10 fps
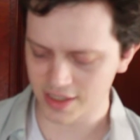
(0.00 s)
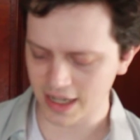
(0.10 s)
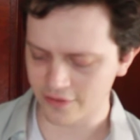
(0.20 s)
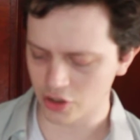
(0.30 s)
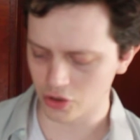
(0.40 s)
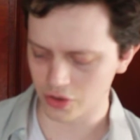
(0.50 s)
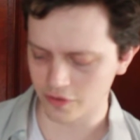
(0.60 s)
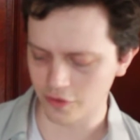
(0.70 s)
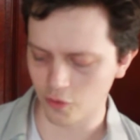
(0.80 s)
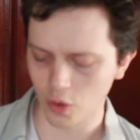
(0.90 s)
scavengers
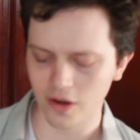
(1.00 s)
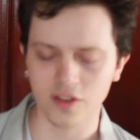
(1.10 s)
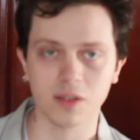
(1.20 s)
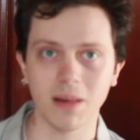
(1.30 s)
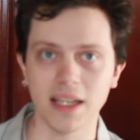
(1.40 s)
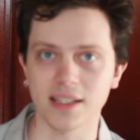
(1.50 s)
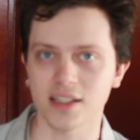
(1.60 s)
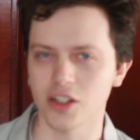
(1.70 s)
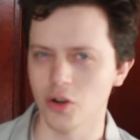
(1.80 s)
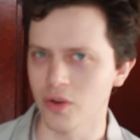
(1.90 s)
of the void of
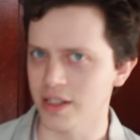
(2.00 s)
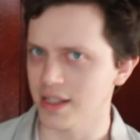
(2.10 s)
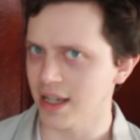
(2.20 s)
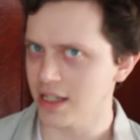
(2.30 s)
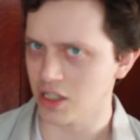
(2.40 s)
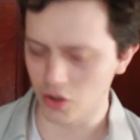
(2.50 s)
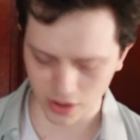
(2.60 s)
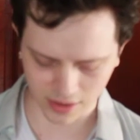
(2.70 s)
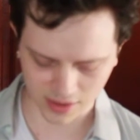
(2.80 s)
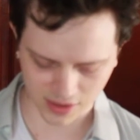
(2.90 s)
space, known as night
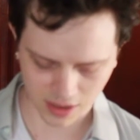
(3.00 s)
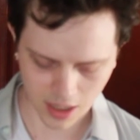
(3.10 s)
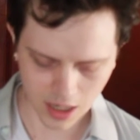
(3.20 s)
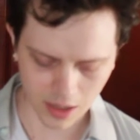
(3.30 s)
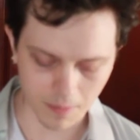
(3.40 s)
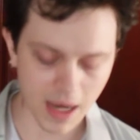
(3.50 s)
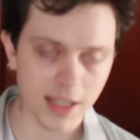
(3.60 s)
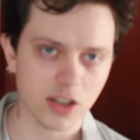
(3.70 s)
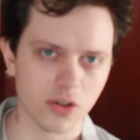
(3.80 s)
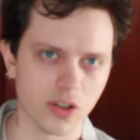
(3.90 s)
gaunts. The
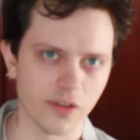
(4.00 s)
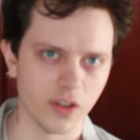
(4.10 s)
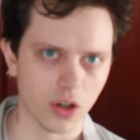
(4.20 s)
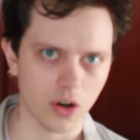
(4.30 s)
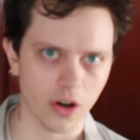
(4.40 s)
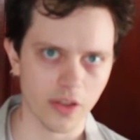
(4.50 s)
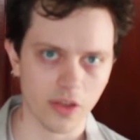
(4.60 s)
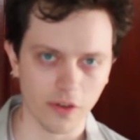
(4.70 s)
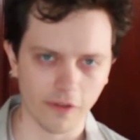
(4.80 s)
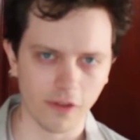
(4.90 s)
masters of Yuggoth,
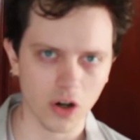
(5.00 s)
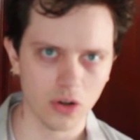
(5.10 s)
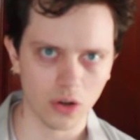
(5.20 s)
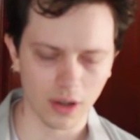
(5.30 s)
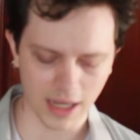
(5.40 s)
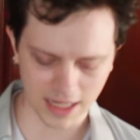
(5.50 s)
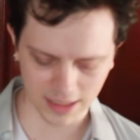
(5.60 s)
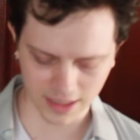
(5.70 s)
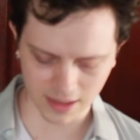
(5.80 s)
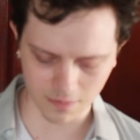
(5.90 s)
the fungal
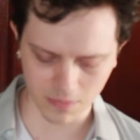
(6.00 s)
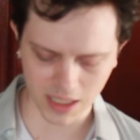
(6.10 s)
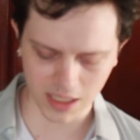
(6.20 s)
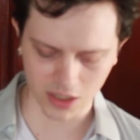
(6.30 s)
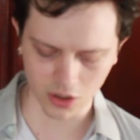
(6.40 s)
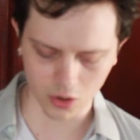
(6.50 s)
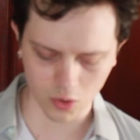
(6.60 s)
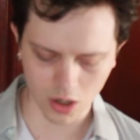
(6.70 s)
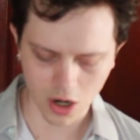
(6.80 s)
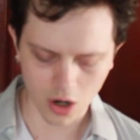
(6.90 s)
alien
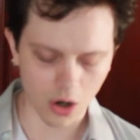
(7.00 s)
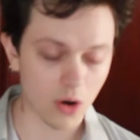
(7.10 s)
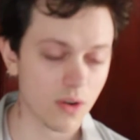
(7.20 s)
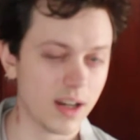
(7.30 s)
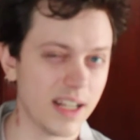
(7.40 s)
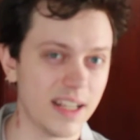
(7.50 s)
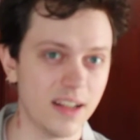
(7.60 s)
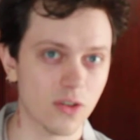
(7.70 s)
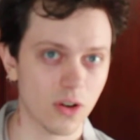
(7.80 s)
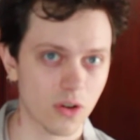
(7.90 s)
Mi-Go, already
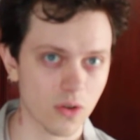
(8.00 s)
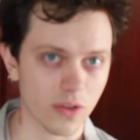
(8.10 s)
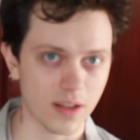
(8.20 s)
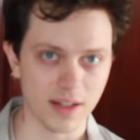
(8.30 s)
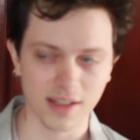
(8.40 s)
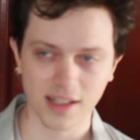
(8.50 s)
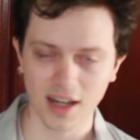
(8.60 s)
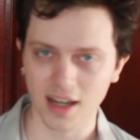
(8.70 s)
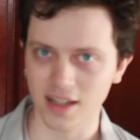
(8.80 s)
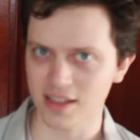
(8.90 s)
here on Earth in
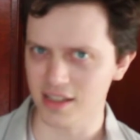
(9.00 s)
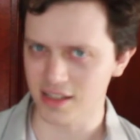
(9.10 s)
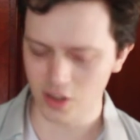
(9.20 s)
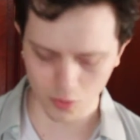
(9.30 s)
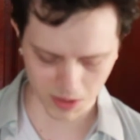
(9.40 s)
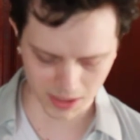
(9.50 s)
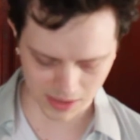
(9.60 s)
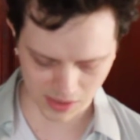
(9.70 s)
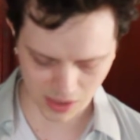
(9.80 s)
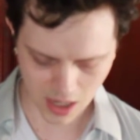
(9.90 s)
disguise as
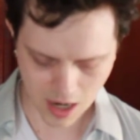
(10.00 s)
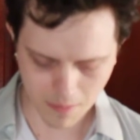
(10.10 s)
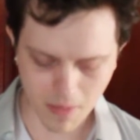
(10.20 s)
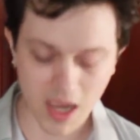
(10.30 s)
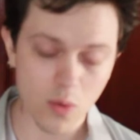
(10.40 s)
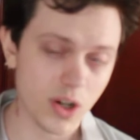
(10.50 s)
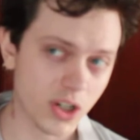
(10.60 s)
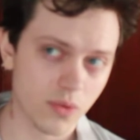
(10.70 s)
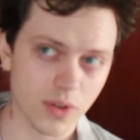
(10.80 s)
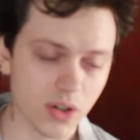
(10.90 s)
humans, may wish
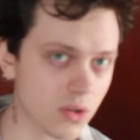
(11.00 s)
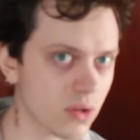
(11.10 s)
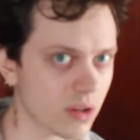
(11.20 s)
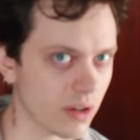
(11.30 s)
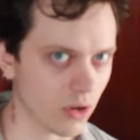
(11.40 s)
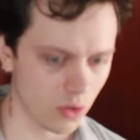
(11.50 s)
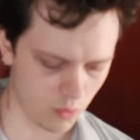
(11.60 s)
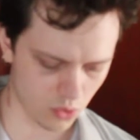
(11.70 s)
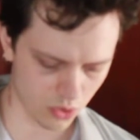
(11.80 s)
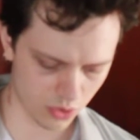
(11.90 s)
to return to their
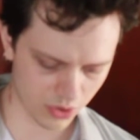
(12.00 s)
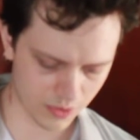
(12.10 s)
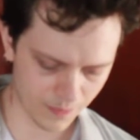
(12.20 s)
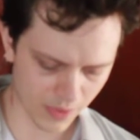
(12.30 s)
home world.